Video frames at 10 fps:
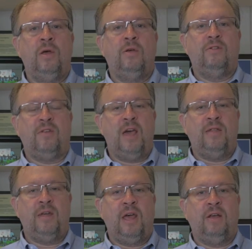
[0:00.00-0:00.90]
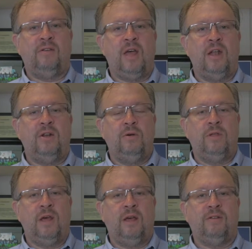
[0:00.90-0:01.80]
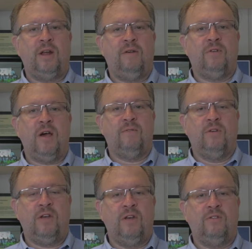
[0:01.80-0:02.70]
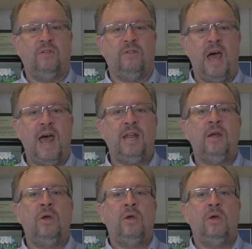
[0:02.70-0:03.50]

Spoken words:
say things and do things and have conversations that